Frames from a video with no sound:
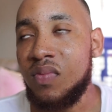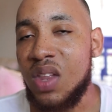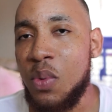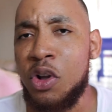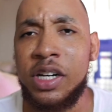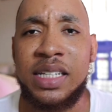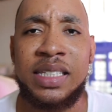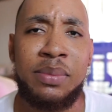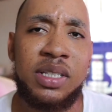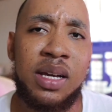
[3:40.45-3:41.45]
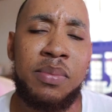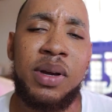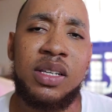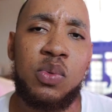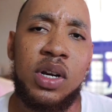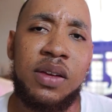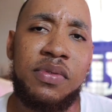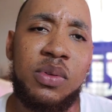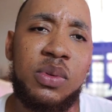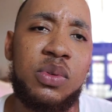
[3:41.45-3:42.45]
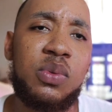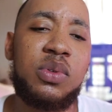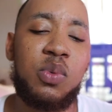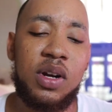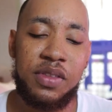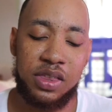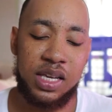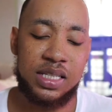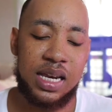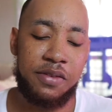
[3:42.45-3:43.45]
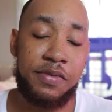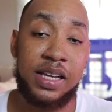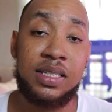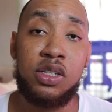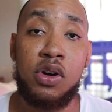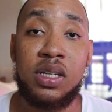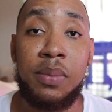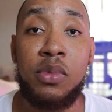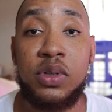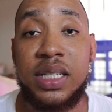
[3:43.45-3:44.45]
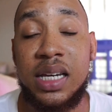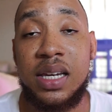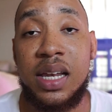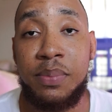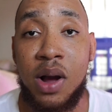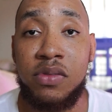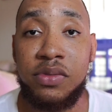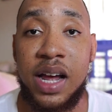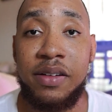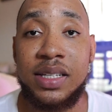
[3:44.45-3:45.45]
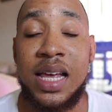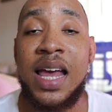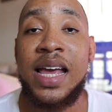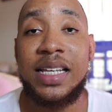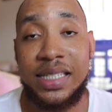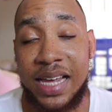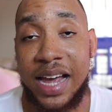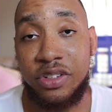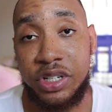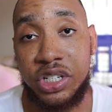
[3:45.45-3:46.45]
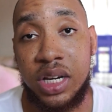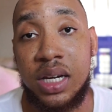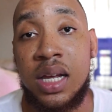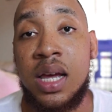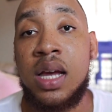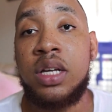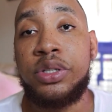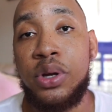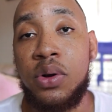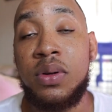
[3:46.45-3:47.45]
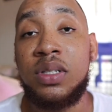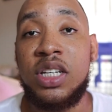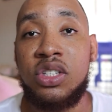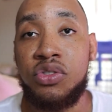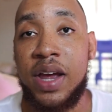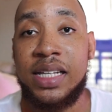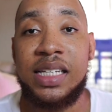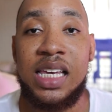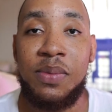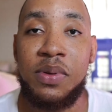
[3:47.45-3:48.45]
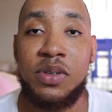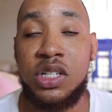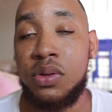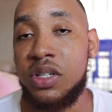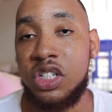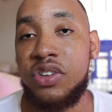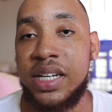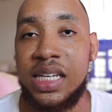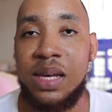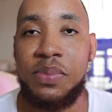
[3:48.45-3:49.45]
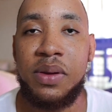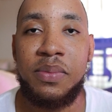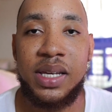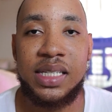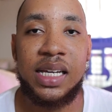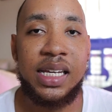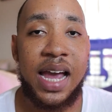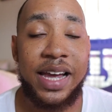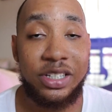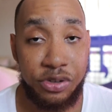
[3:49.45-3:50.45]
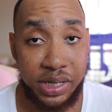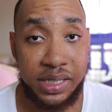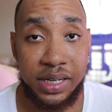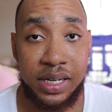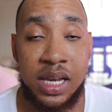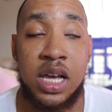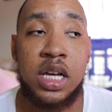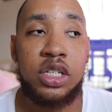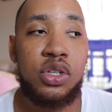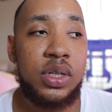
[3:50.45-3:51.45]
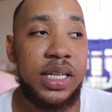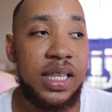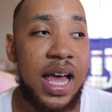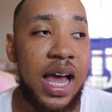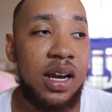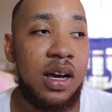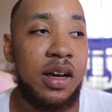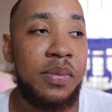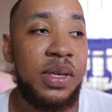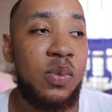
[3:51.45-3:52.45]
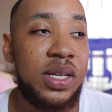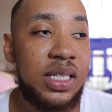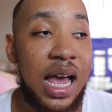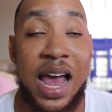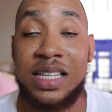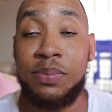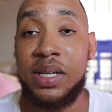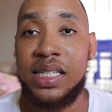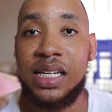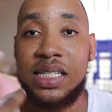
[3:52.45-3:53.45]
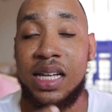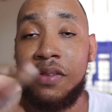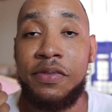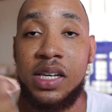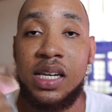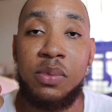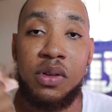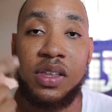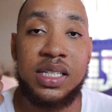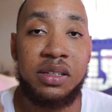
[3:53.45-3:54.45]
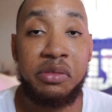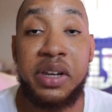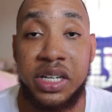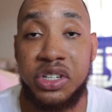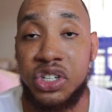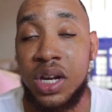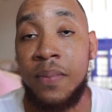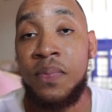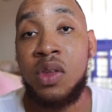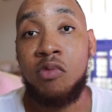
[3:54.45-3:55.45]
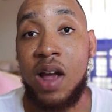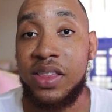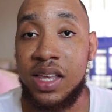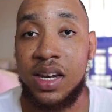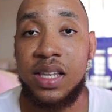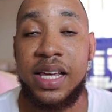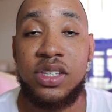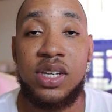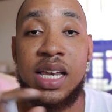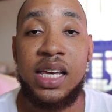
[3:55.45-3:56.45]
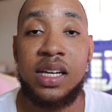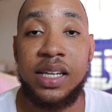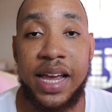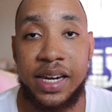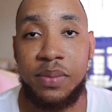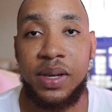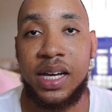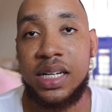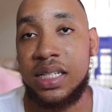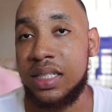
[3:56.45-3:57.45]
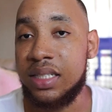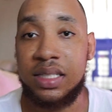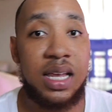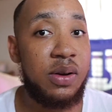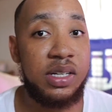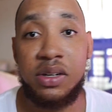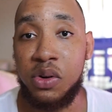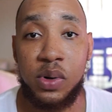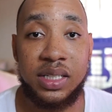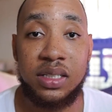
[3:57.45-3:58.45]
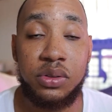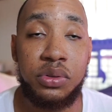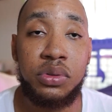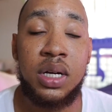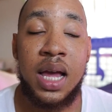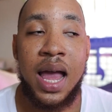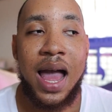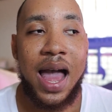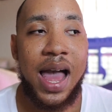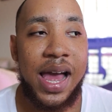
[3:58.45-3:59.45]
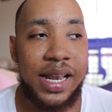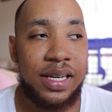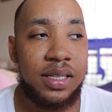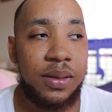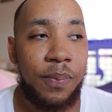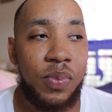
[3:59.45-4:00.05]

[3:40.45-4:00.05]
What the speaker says: won't call it a symptom, but it's one of the things that affects the dog the most in parvovirus is dehydration. So just try to keep him, she told me just try to keep him basically hydrated. So did that, I had to basically start feeding him with a syringe right then and there so that he could get it, because I didn't know what to do. And